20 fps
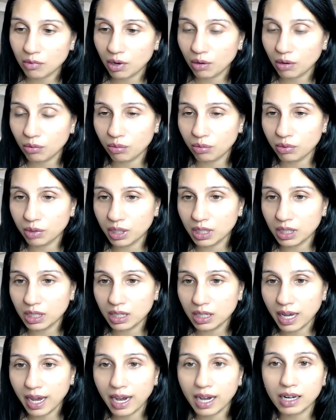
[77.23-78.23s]

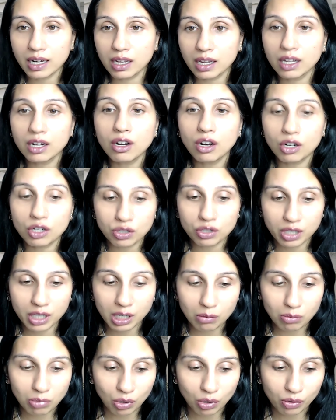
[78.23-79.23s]
we had in our
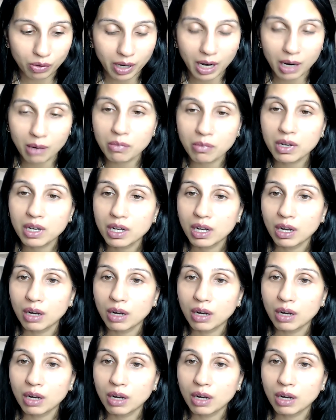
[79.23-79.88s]
training program.